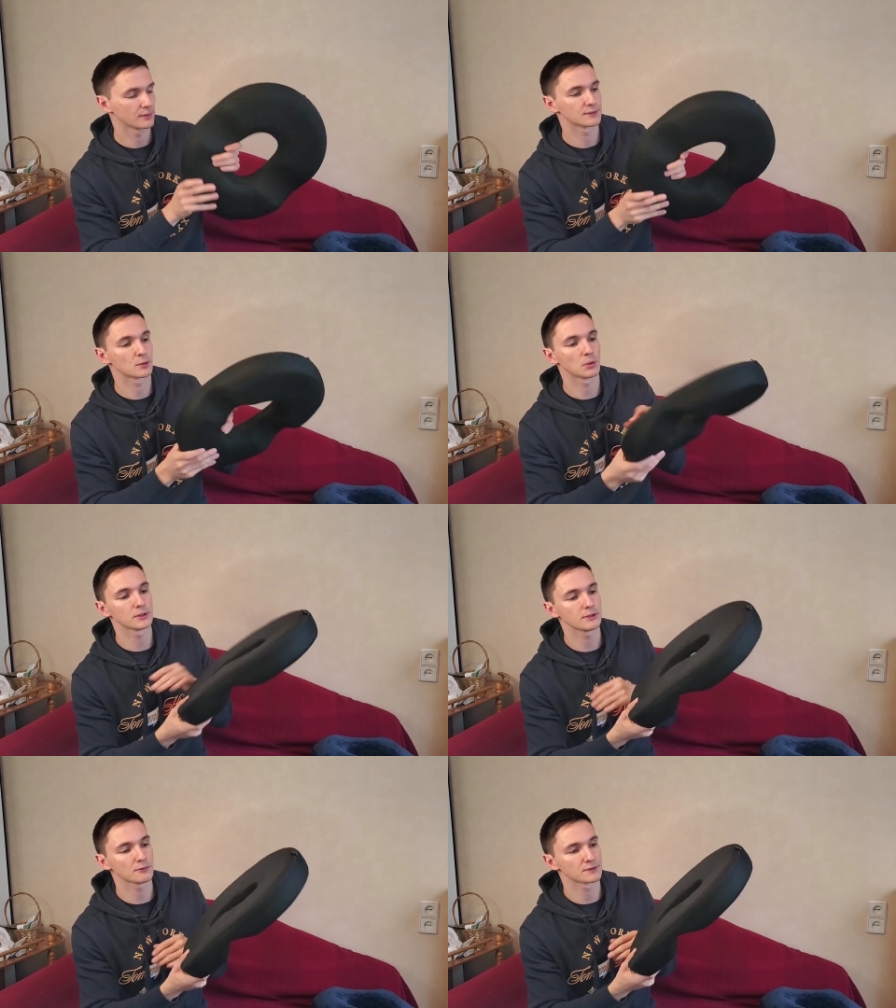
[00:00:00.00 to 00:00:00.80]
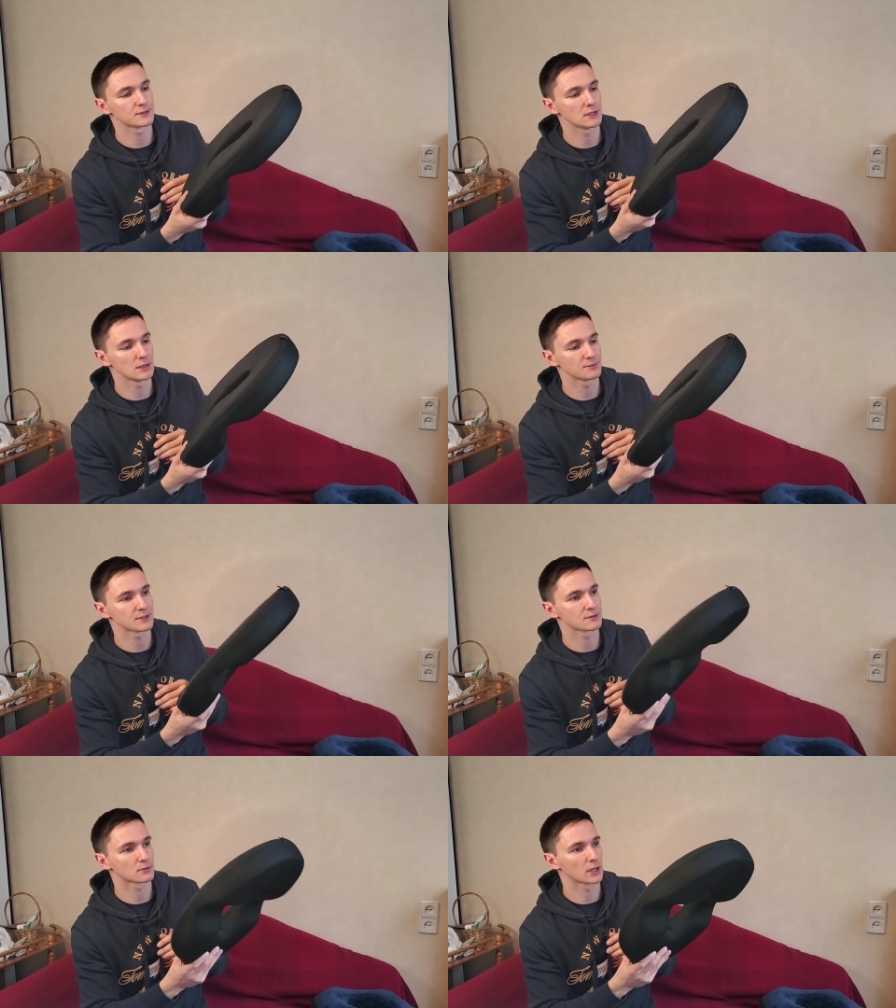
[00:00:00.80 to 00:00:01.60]
The quality of the seams
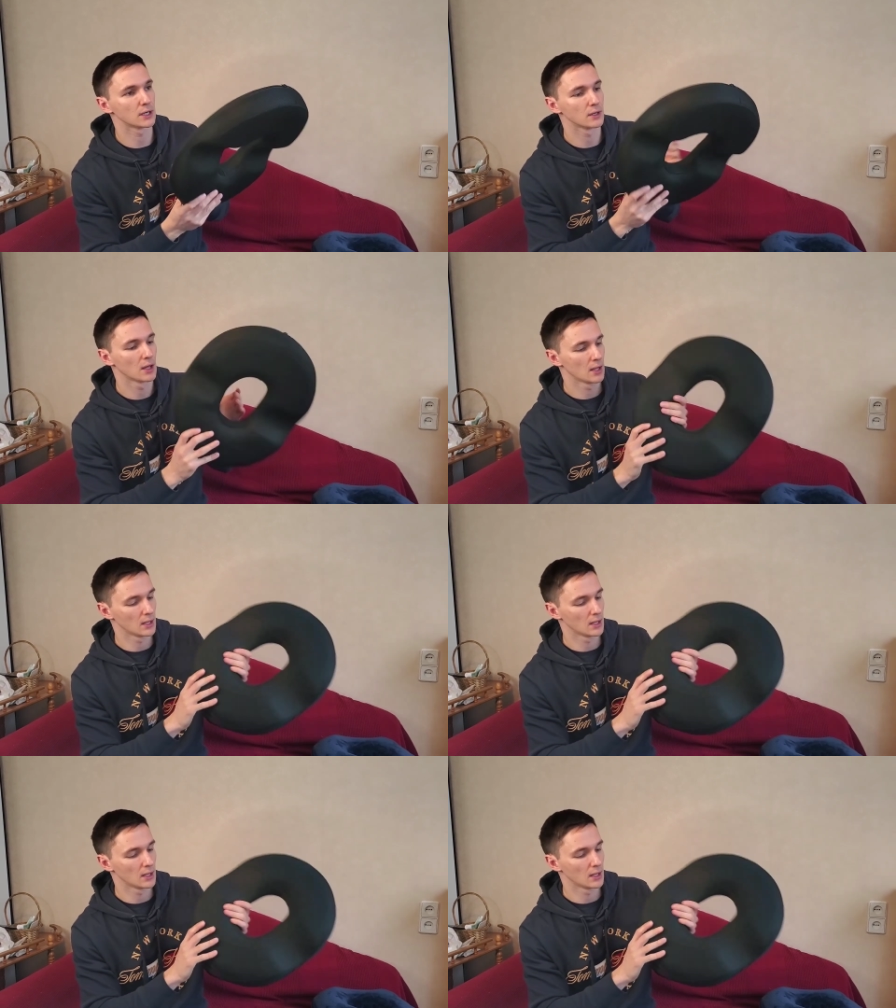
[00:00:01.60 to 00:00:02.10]
is great.